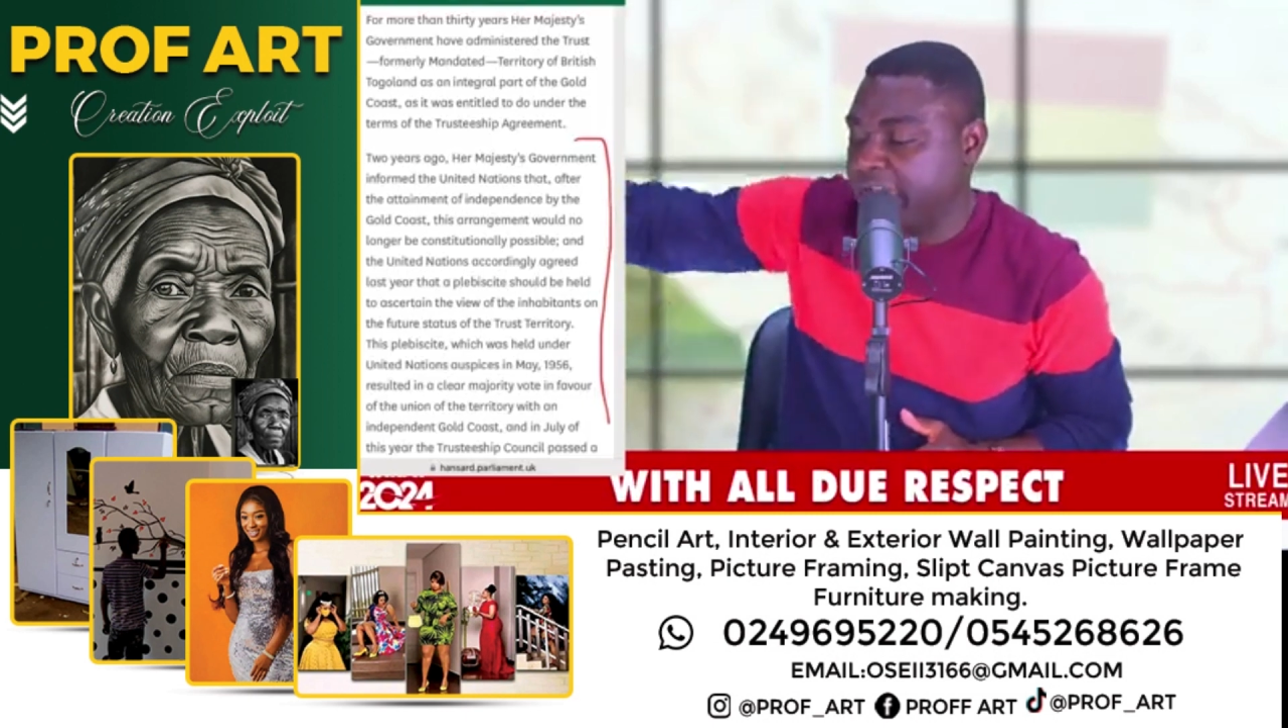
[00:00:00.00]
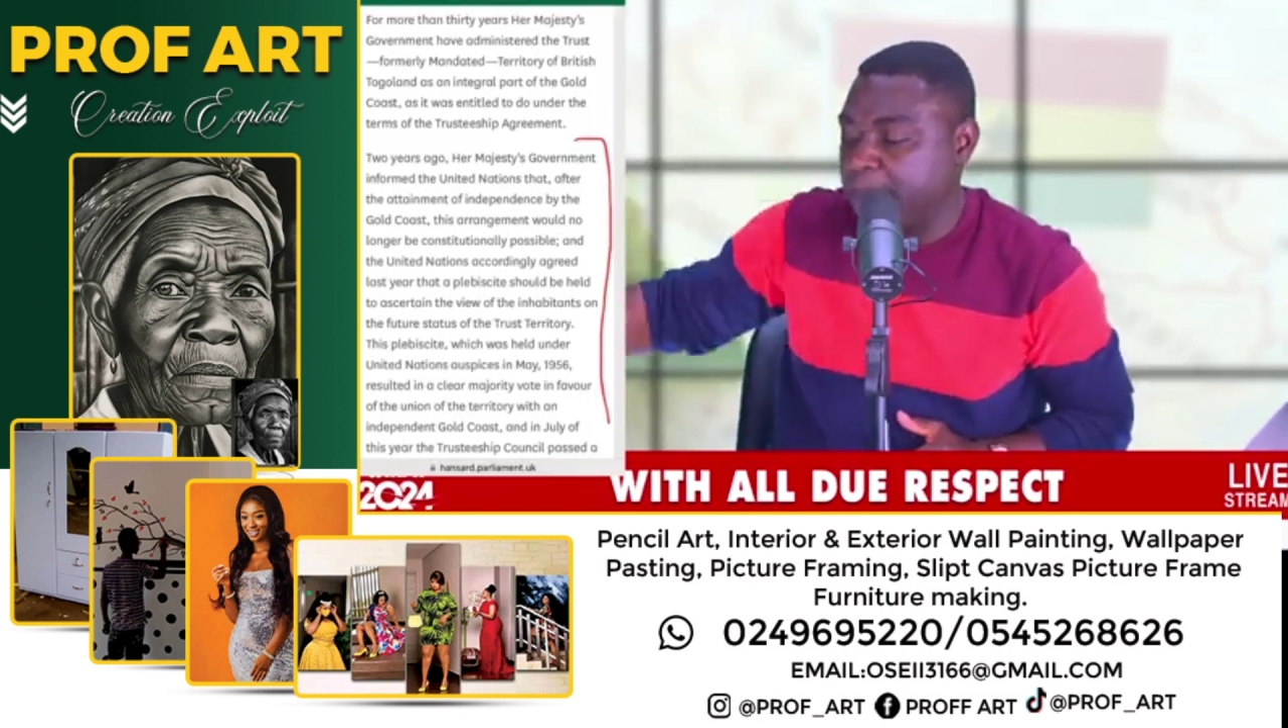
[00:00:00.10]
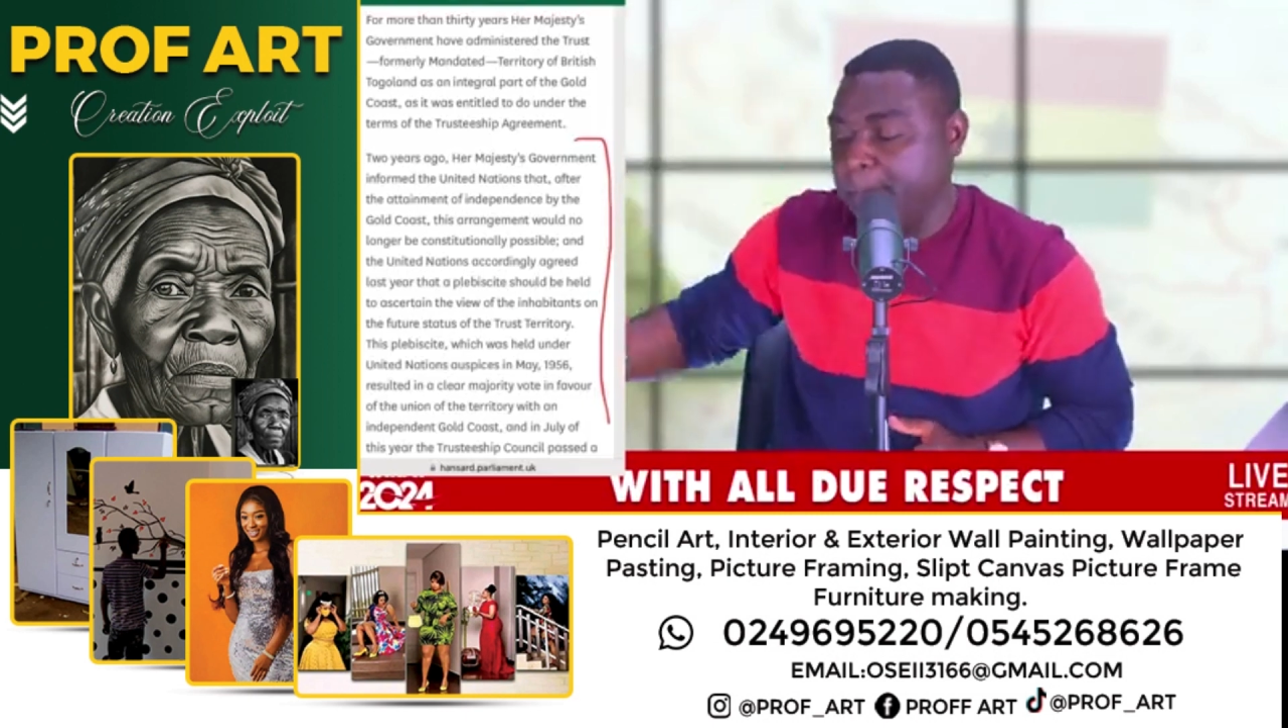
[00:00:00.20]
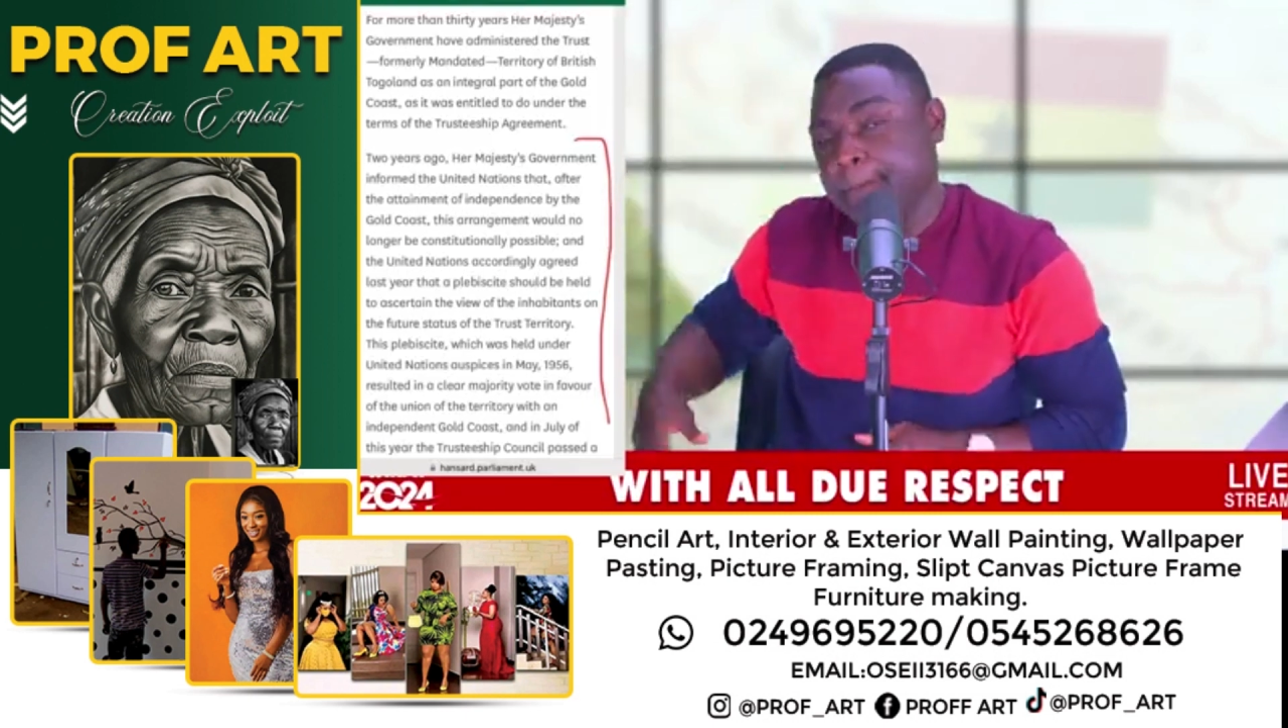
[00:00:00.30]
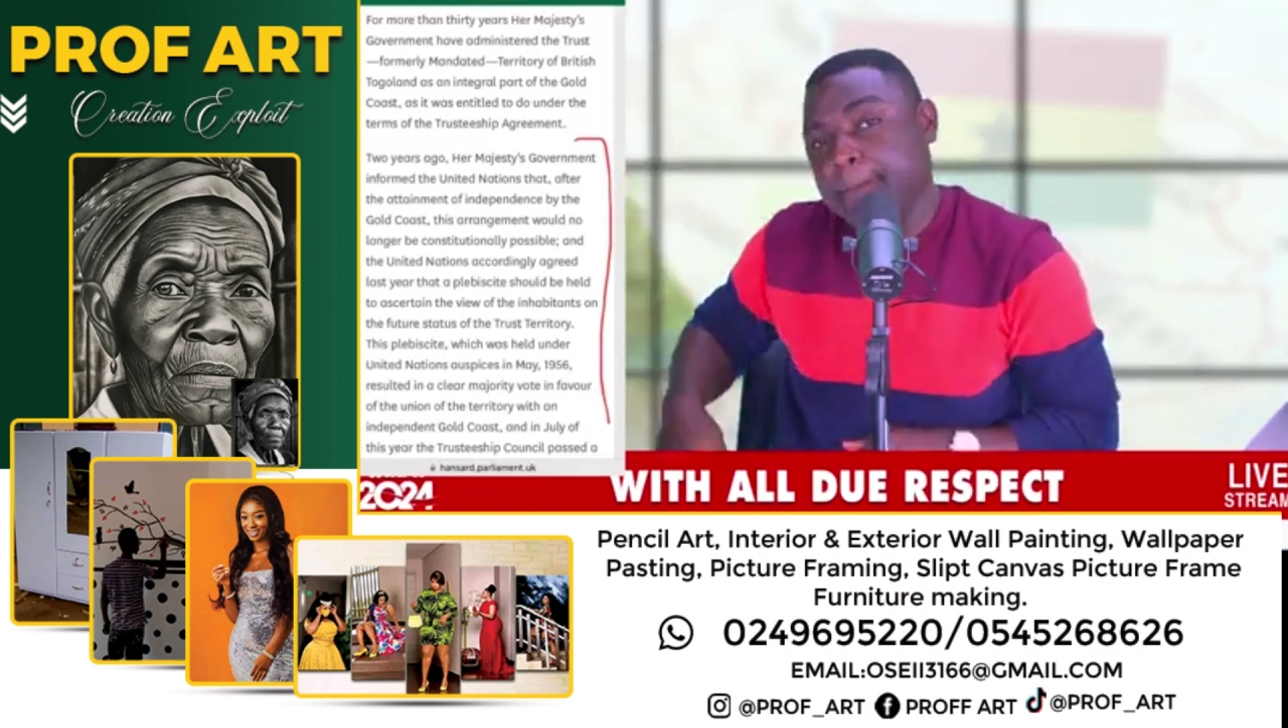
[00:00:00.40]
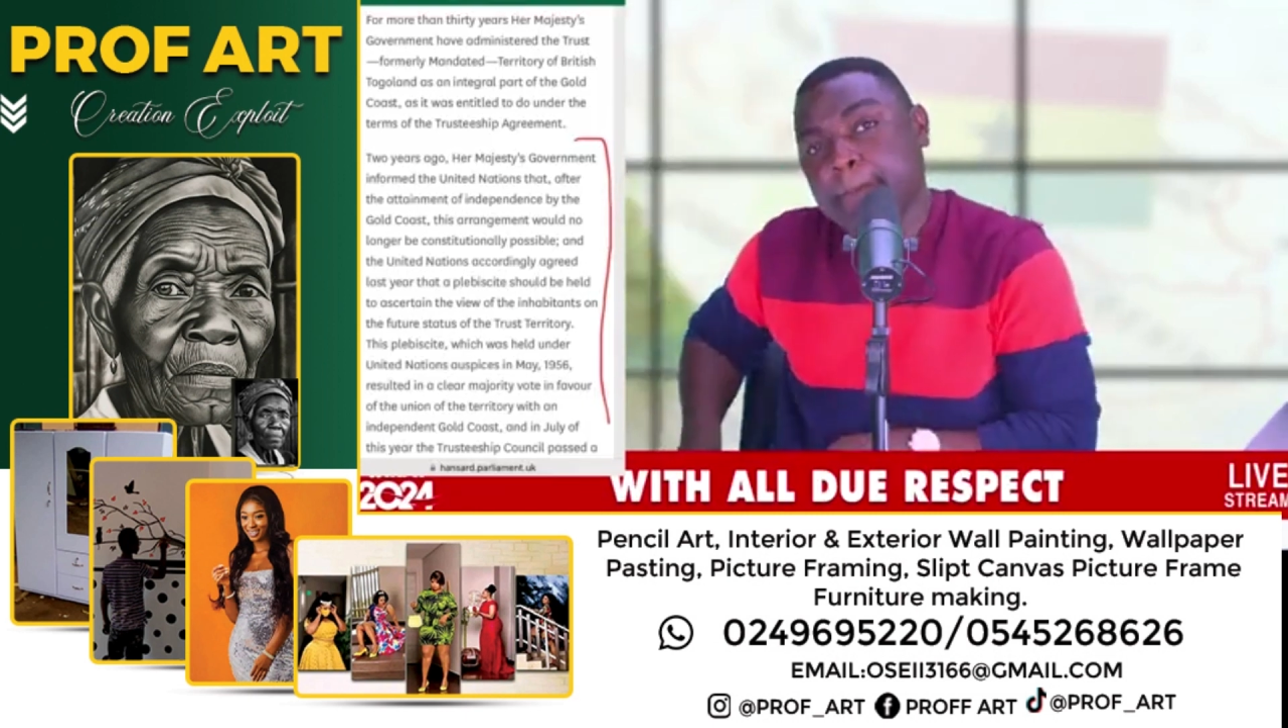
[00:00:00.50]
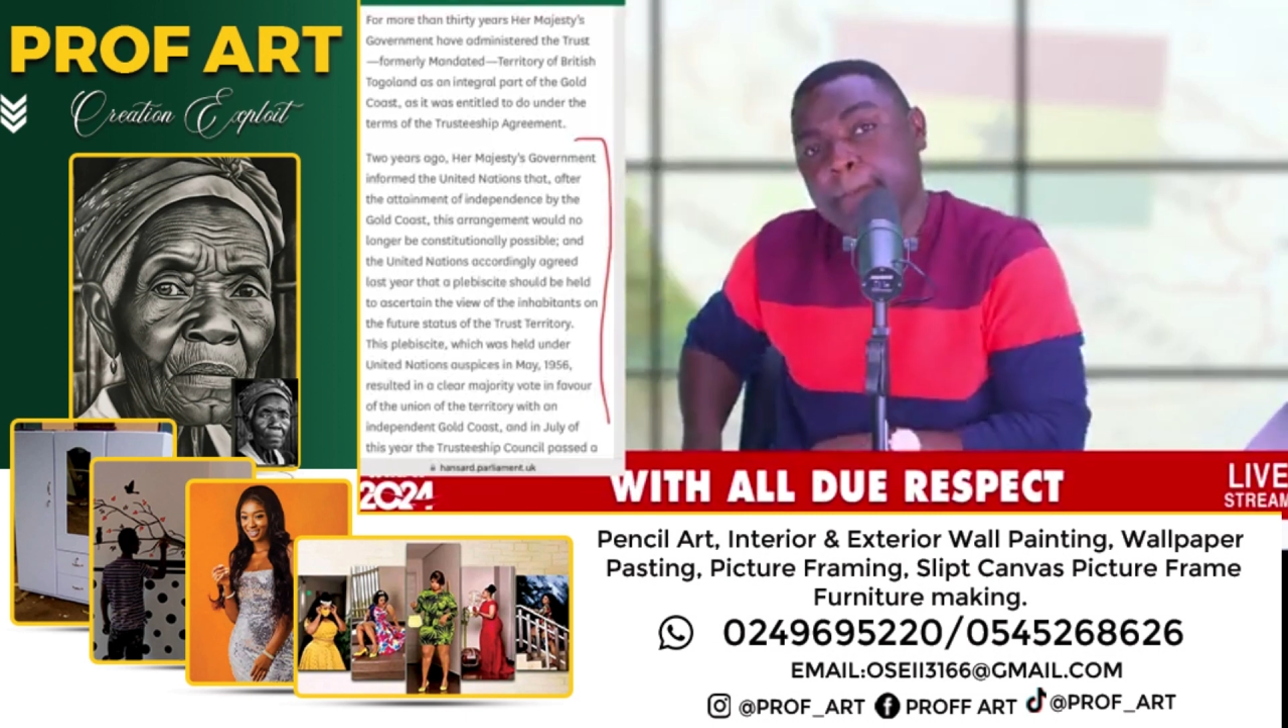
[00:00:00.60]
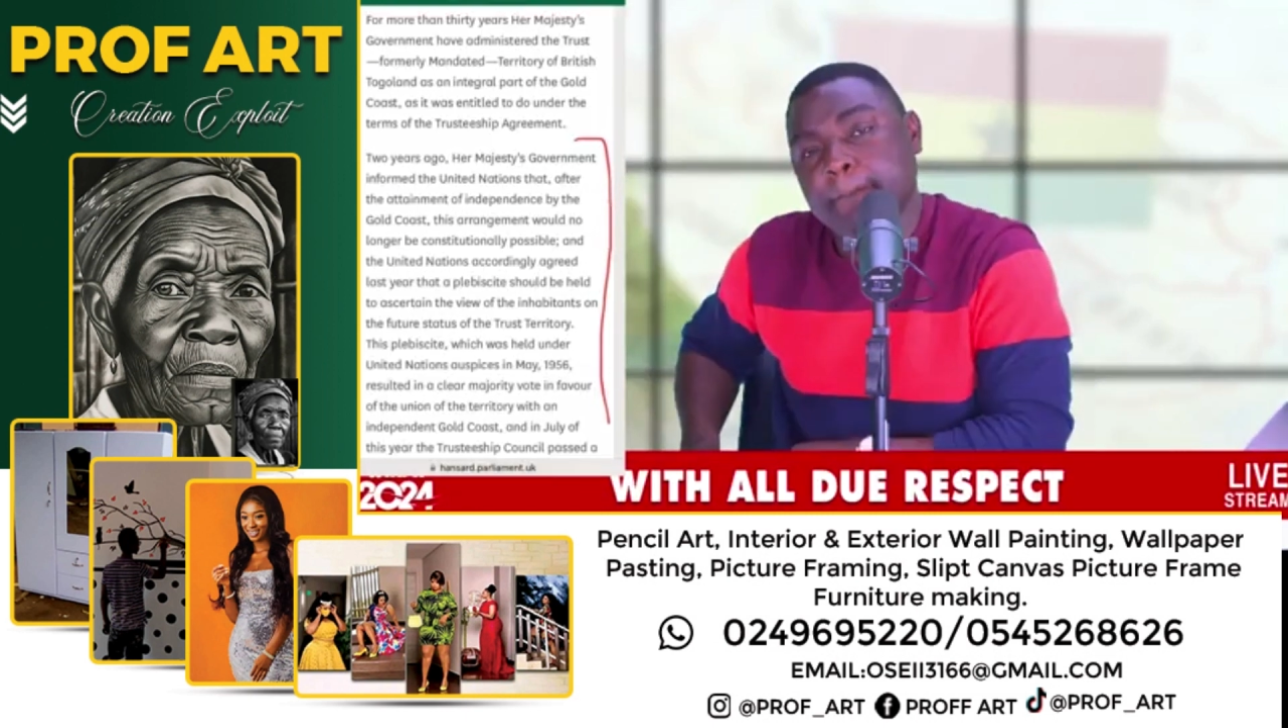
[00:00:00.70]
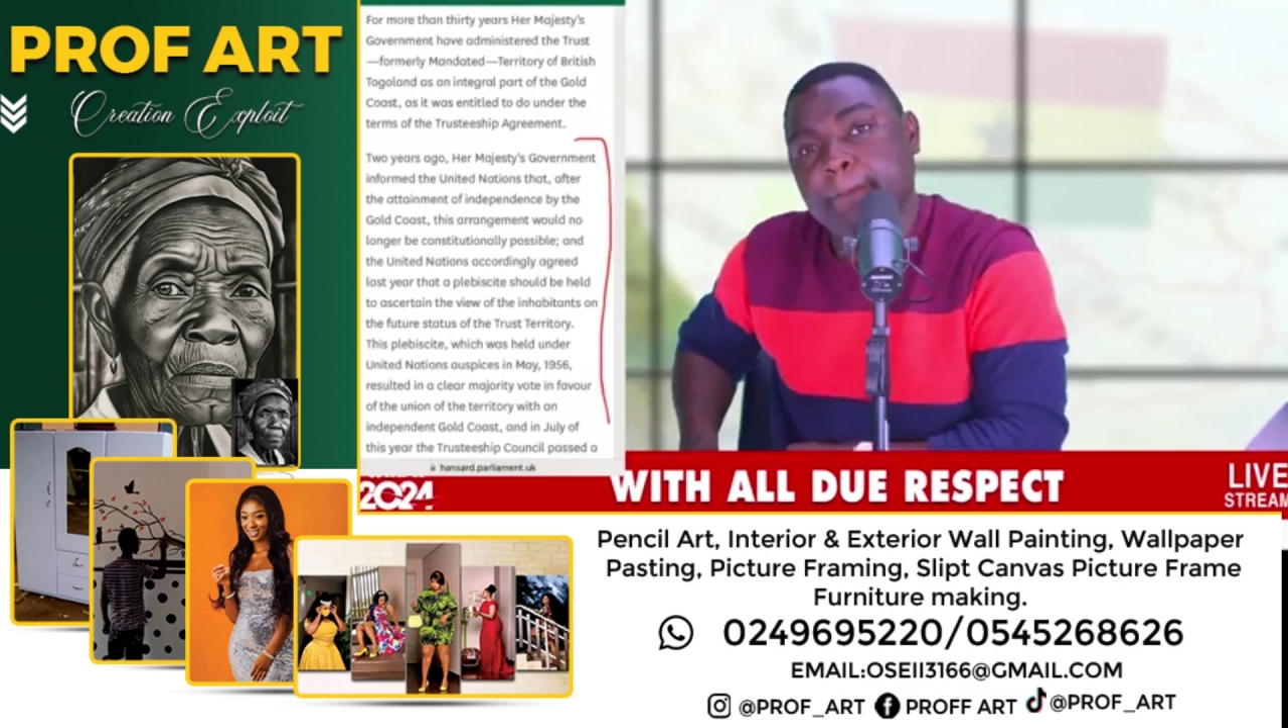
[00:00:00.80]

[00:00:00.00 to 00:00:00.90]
nobody